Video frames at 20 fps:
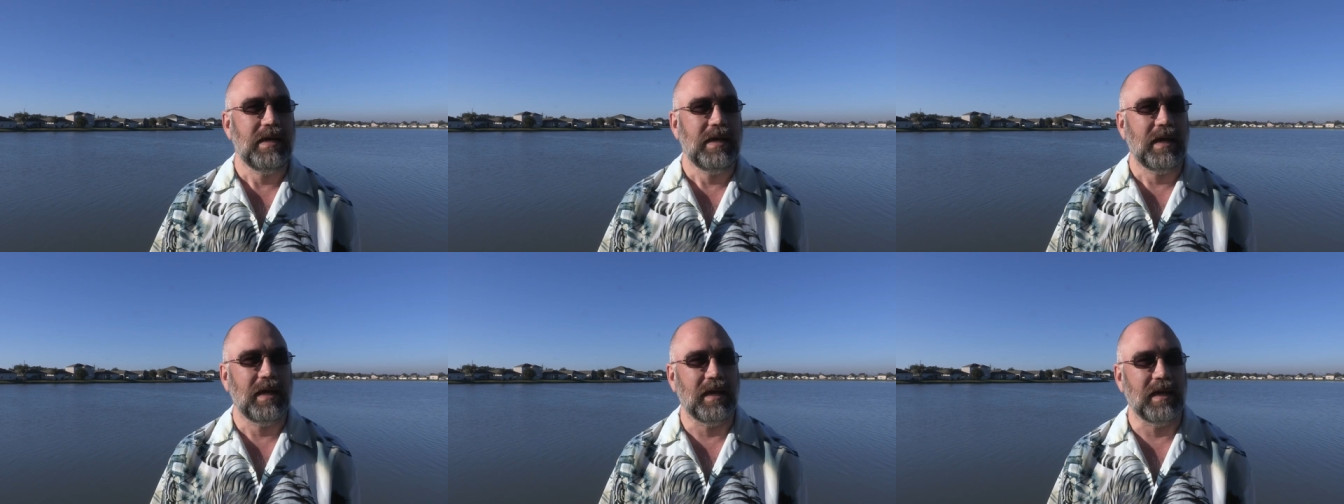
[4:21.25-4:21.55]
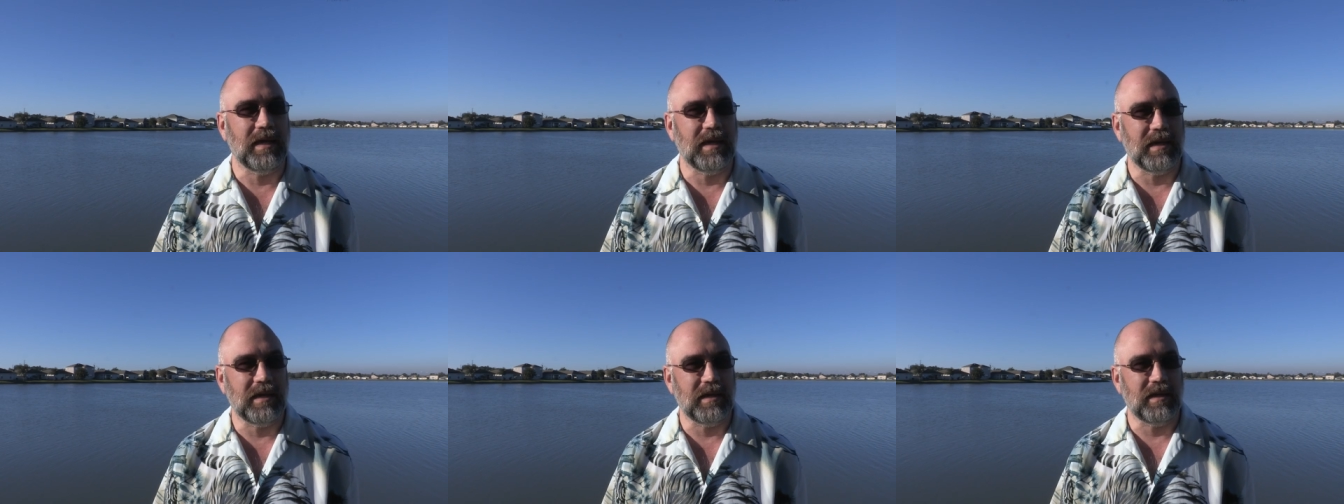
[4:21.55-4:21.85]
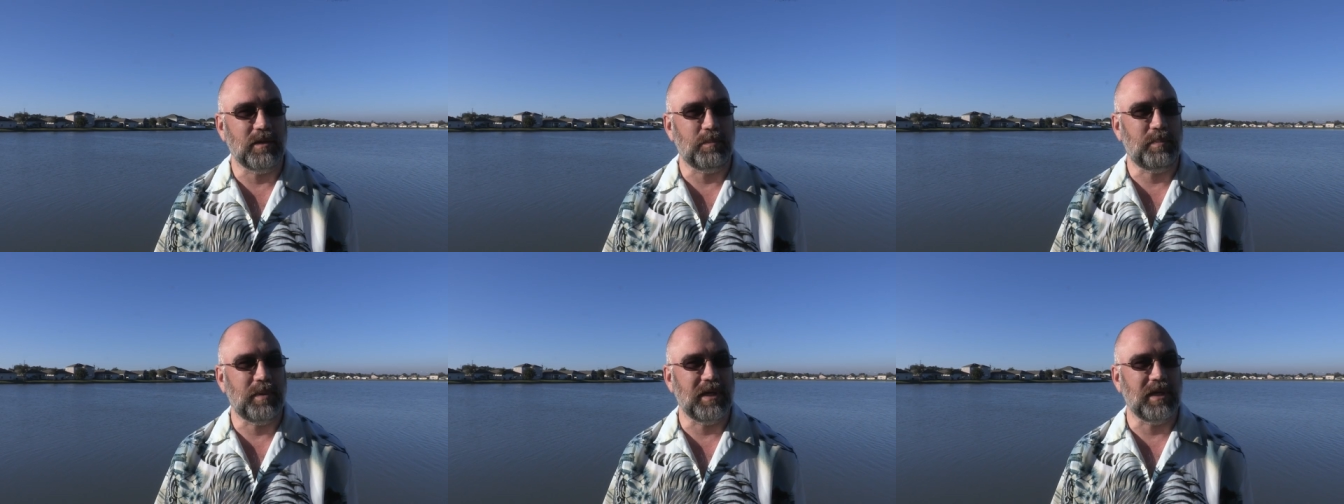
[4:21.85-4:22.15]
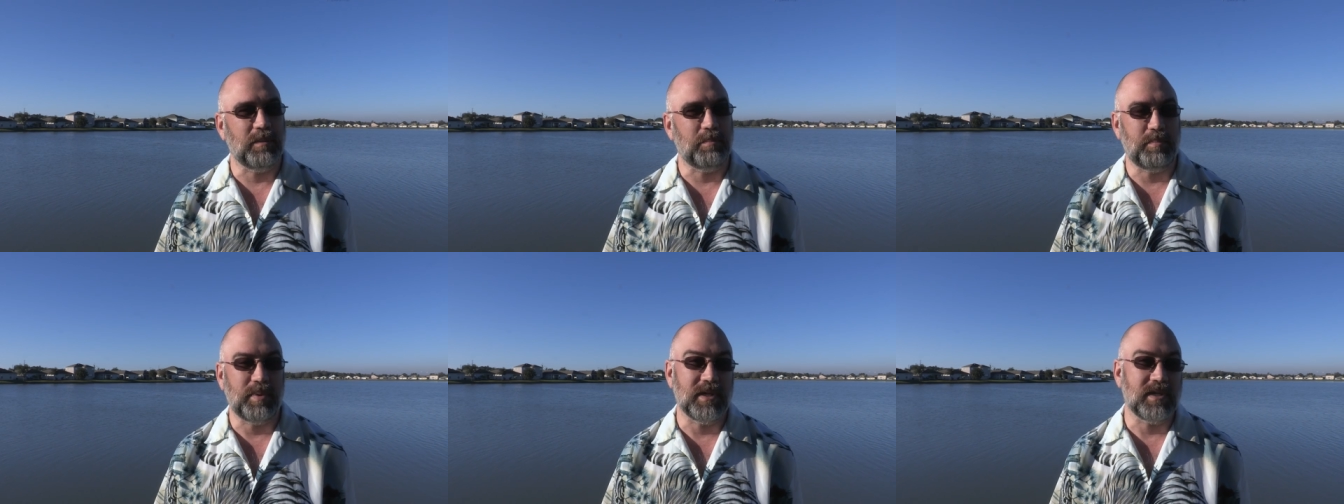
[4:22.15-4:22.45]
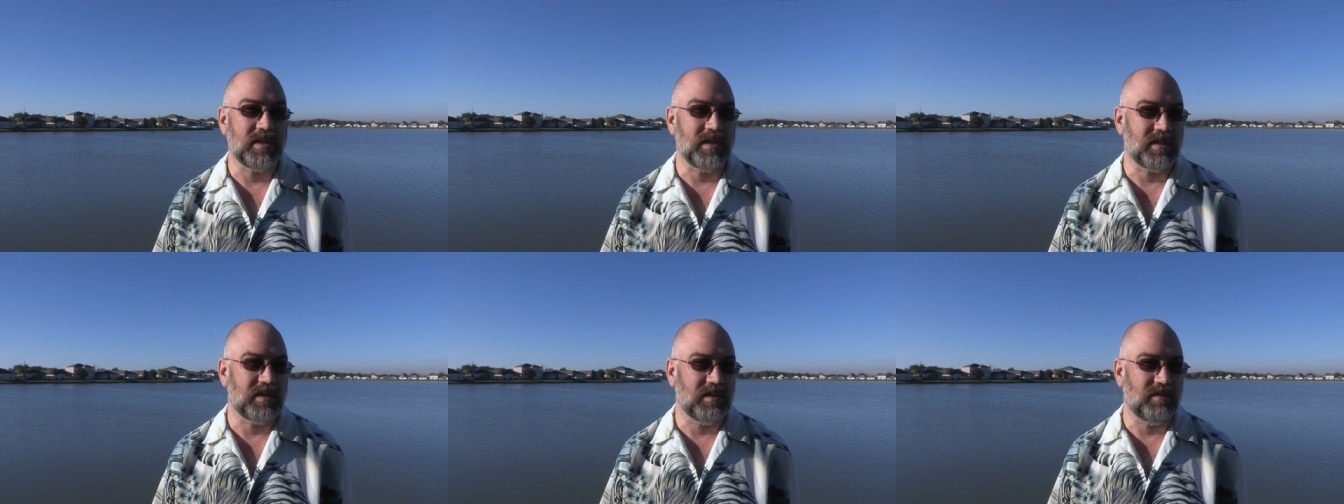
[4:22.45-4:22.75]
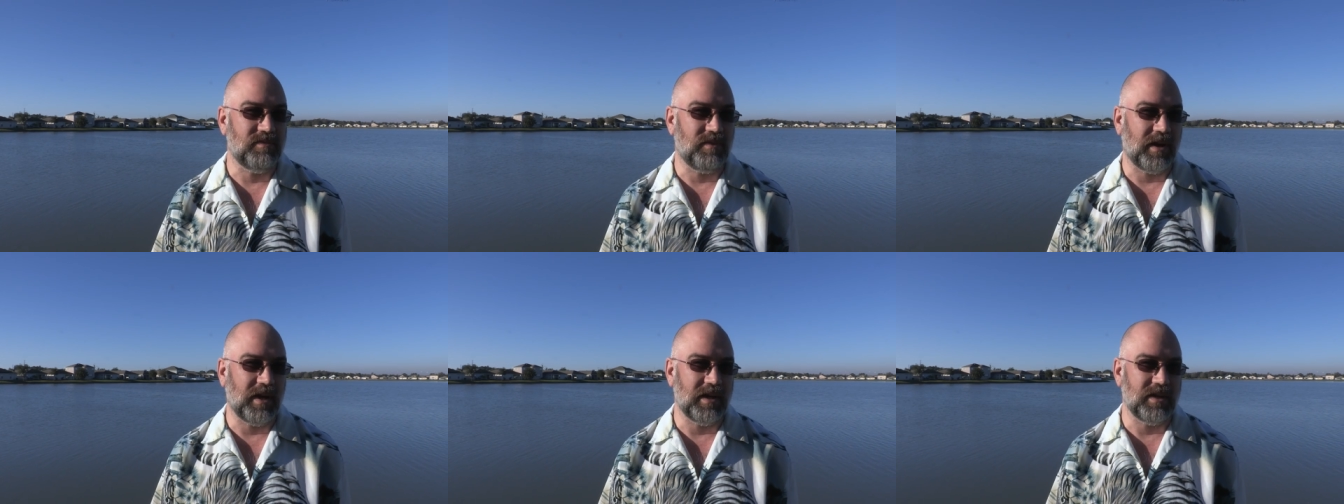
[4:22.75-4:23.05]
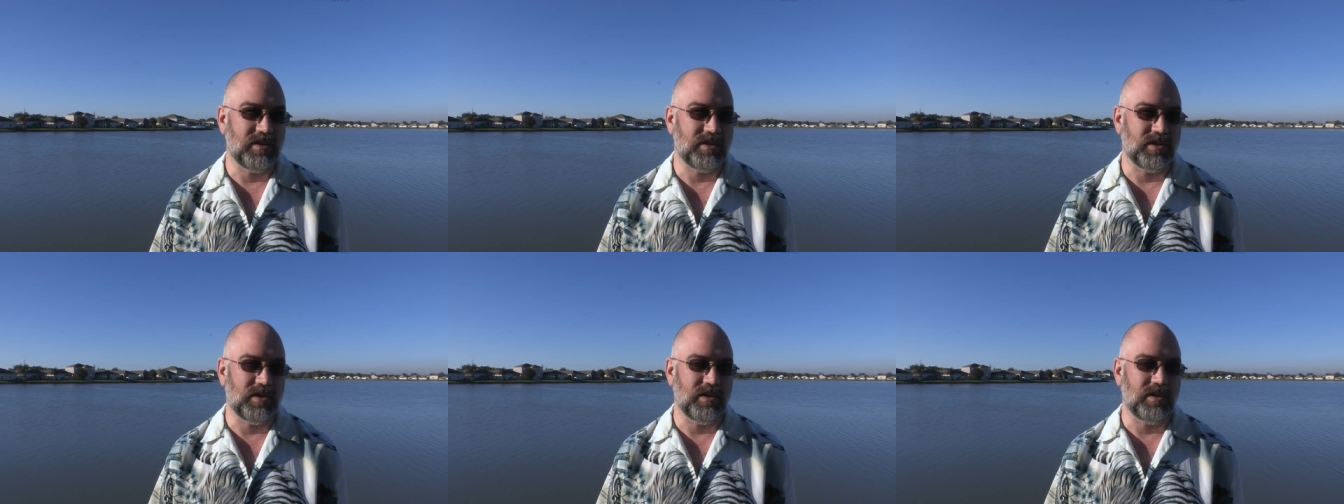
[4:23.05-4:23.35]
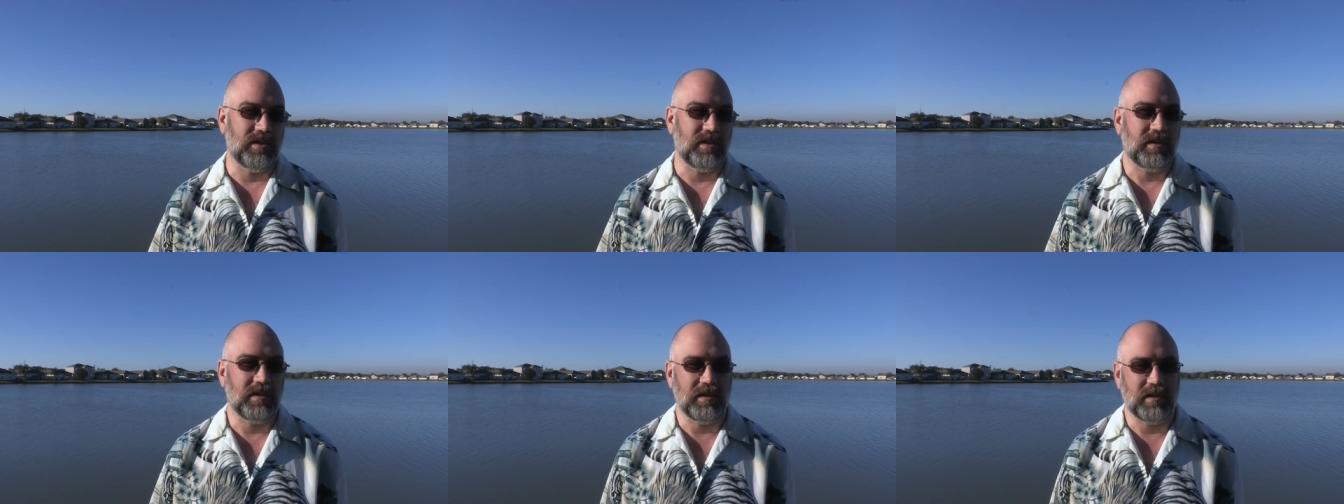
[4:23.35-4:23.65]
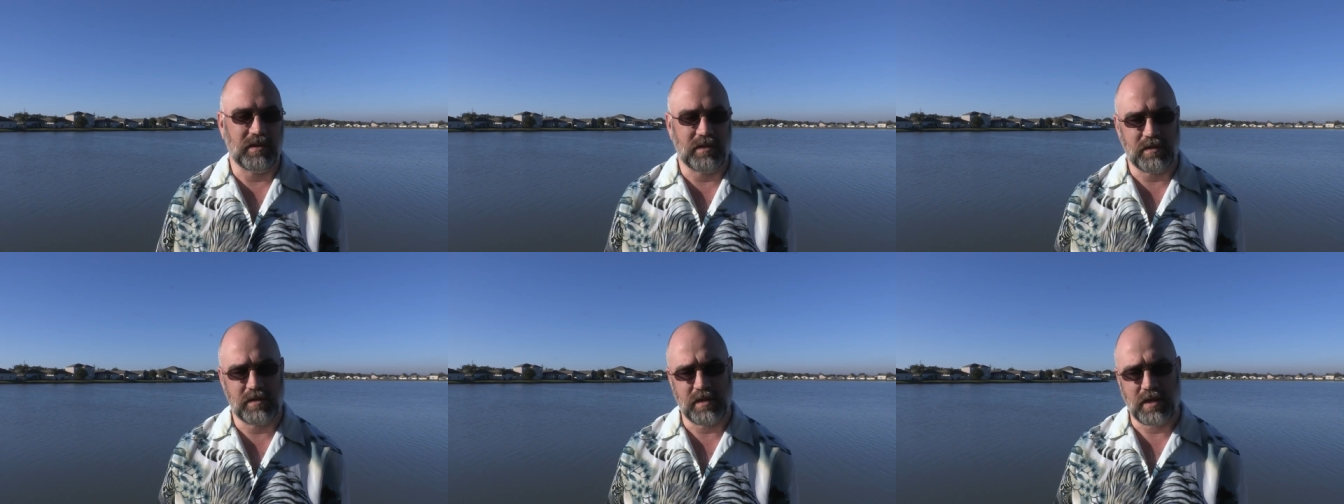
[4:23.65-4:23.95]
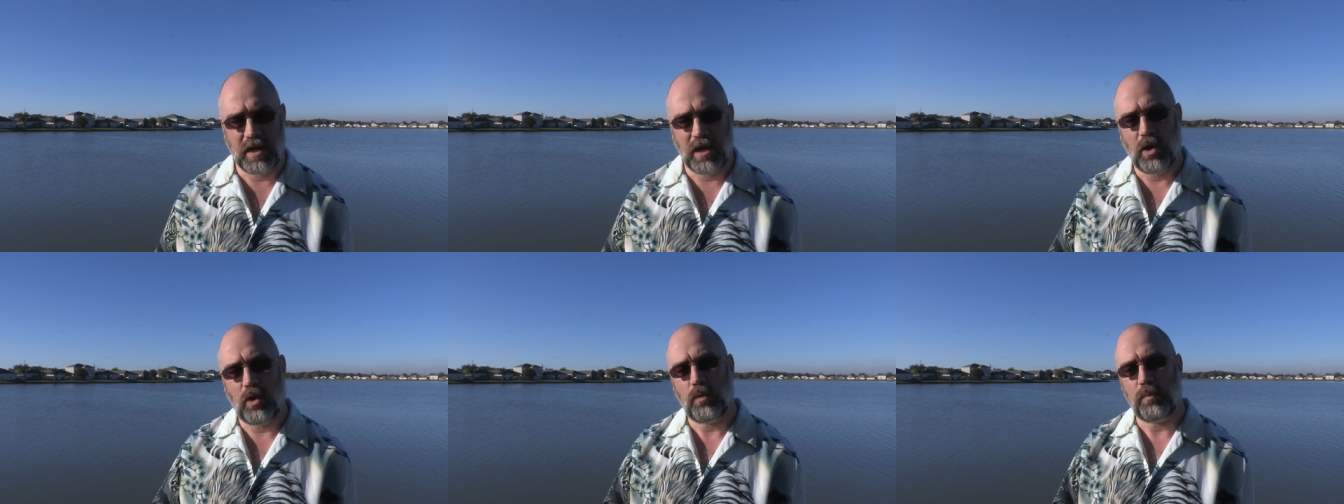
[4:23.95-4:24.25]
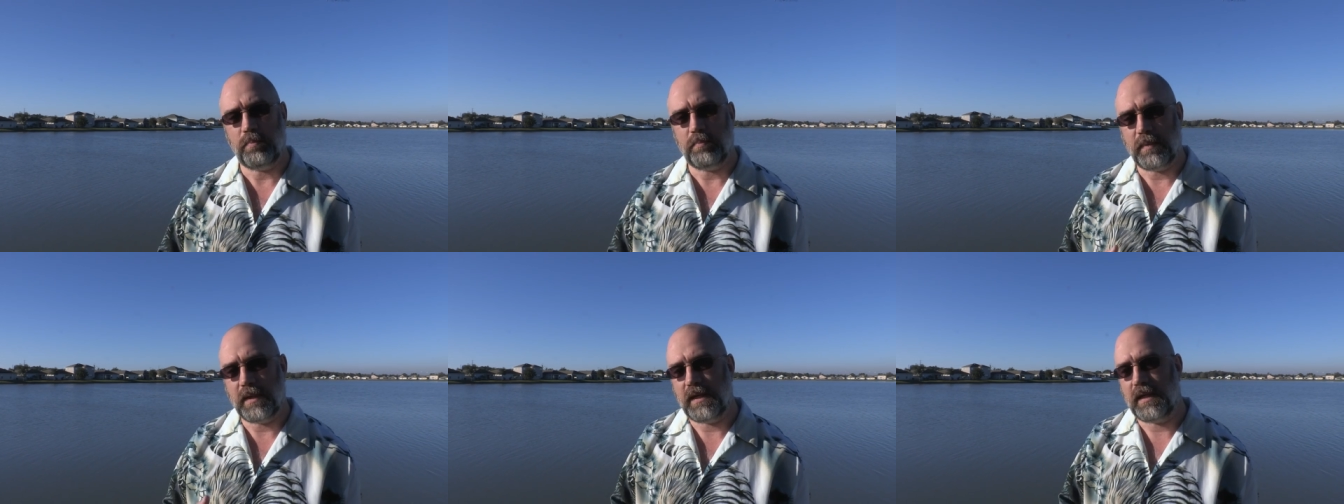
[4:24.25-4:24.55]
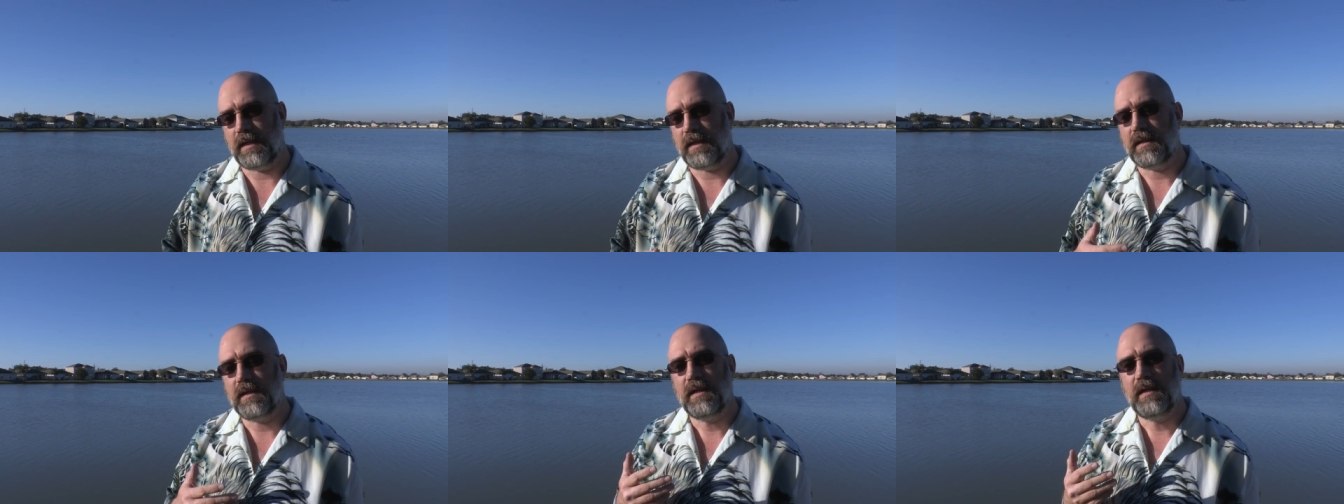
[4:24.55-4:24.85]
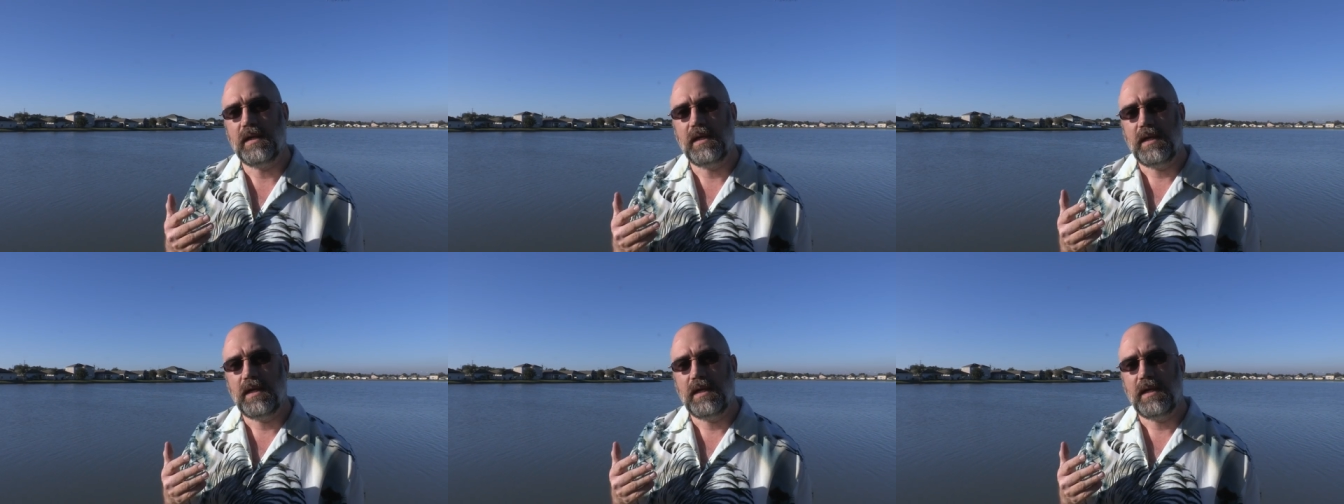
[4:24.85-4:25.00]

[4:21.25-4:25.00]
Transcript: and be a business advisor to, to help me